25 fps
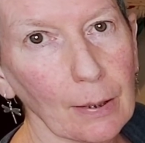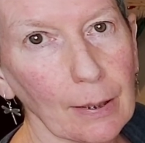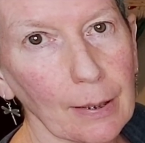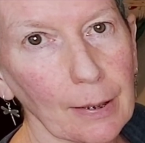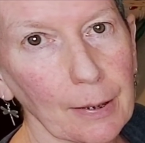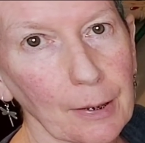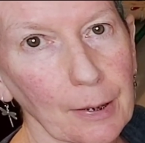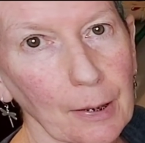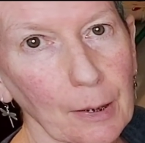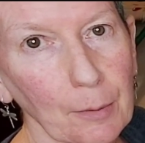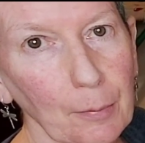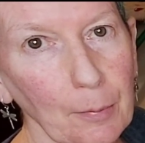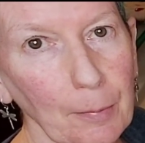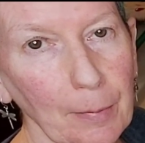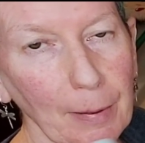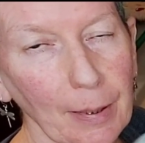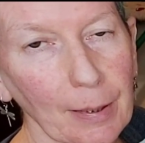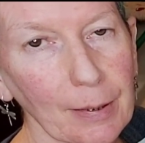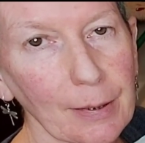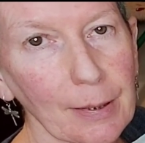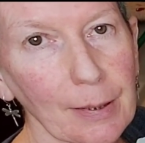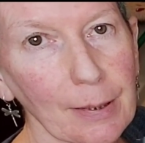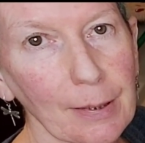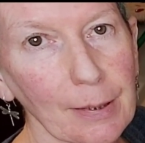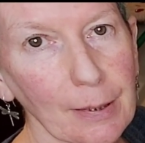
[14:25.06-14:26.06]
to end up
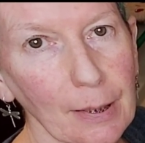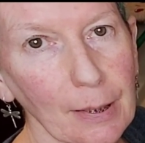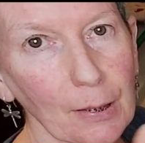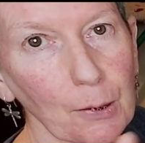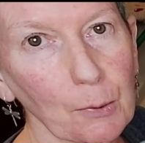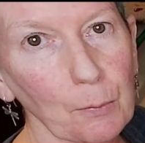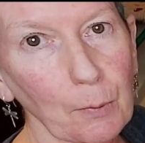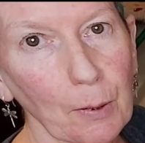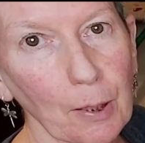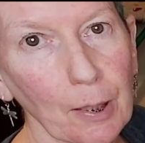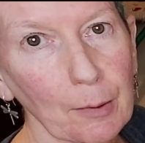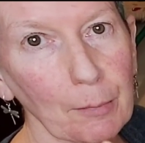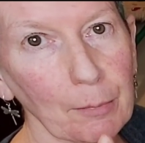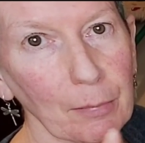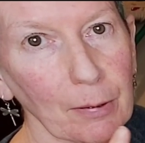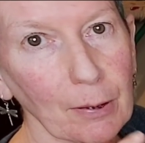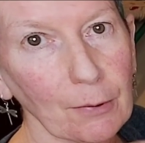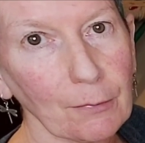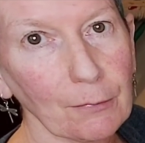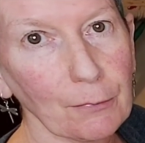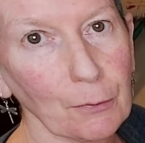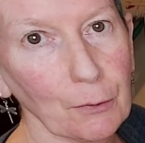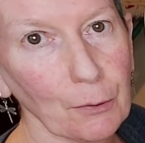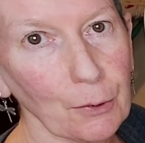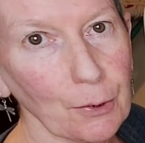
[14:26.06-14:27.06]
about 6 wide
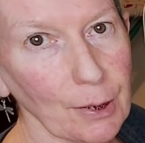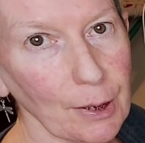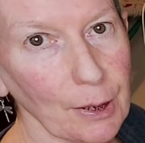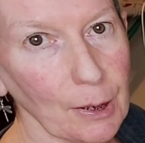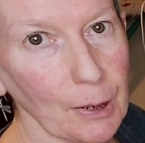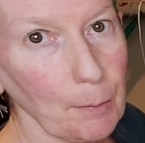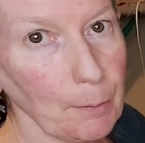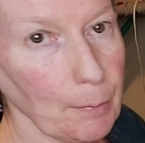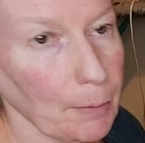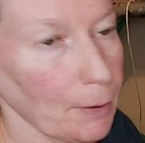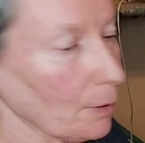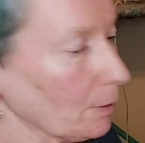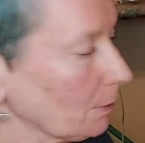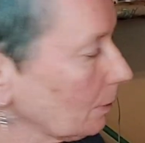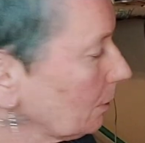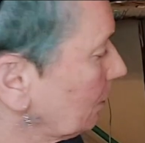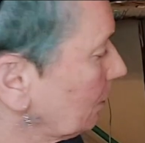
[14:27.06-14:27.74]
by 4 deep.